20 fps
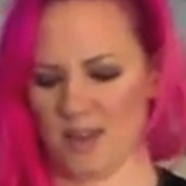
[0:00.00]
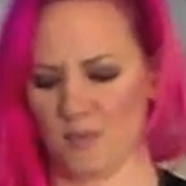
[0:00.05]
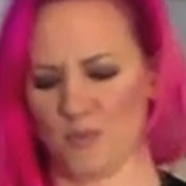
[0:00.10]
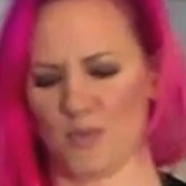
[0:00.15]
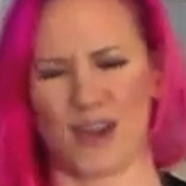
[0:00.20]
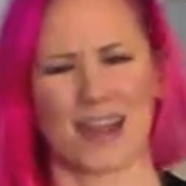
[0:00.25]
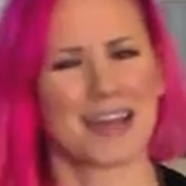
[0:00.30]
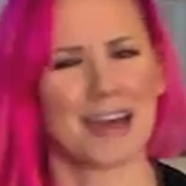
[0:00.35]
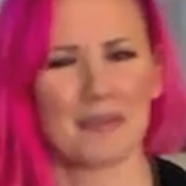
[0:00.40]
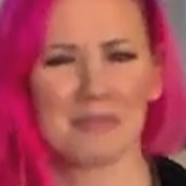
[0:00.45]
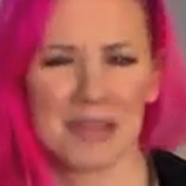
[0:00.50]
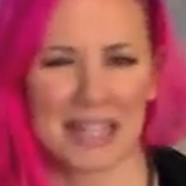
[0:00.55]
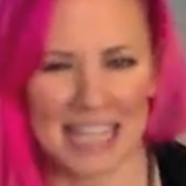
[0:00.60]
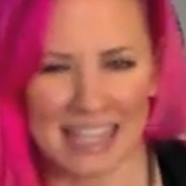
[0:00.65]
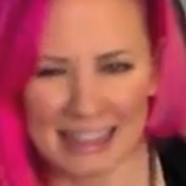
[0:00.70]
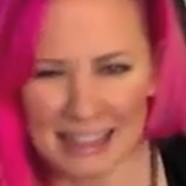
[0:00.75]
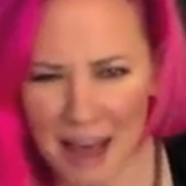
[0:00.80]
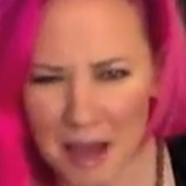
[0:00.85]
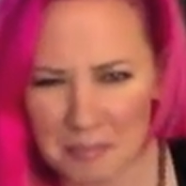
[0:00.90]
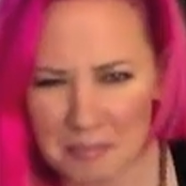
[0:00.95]
Break up any
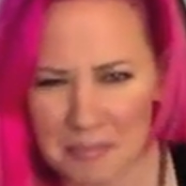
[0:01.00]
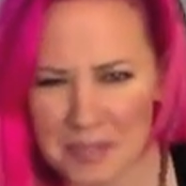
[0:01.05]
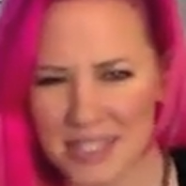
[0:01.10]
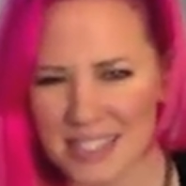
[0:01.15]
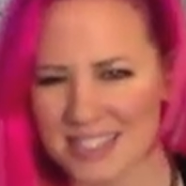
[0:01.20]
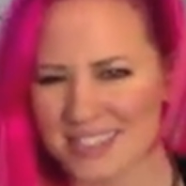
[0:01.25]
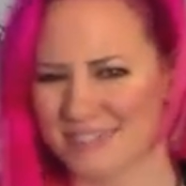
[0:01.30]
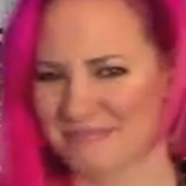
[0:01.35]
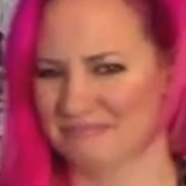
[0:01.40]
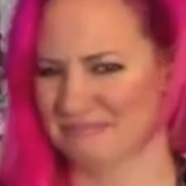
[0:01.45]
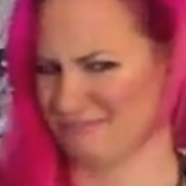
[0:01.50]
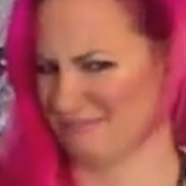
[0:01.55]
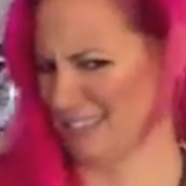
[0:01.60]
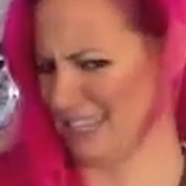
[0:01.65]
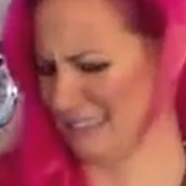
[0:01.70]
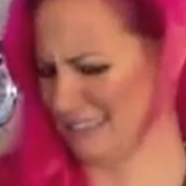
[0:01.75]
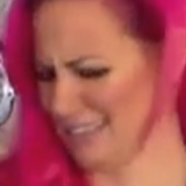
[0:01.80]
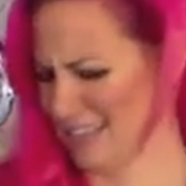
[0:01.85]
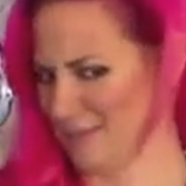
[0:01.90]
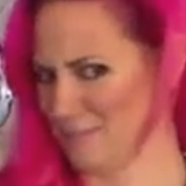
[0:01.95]
lumps.
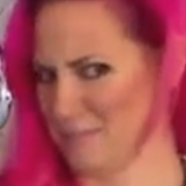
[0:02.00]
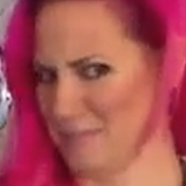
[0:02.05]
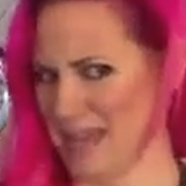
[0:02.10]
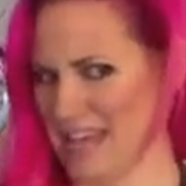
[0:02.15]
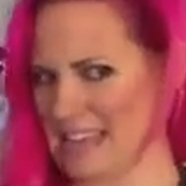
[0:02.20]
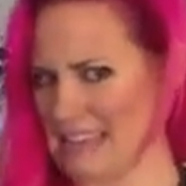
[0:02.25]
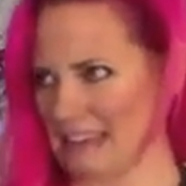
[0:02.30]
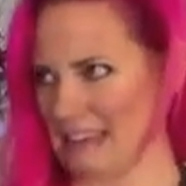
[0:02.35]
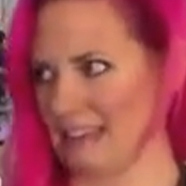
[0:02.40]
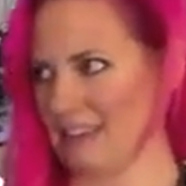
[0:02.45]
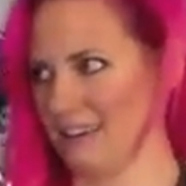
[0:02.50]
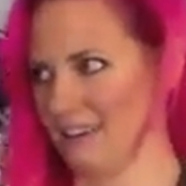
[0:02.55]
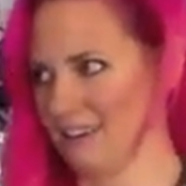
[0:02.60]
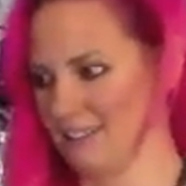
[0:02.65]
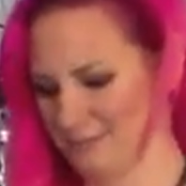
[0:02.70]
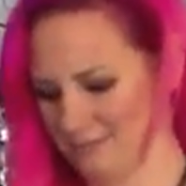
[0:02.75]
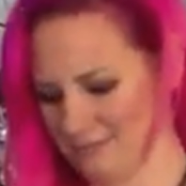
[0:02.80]
Sounds like baking.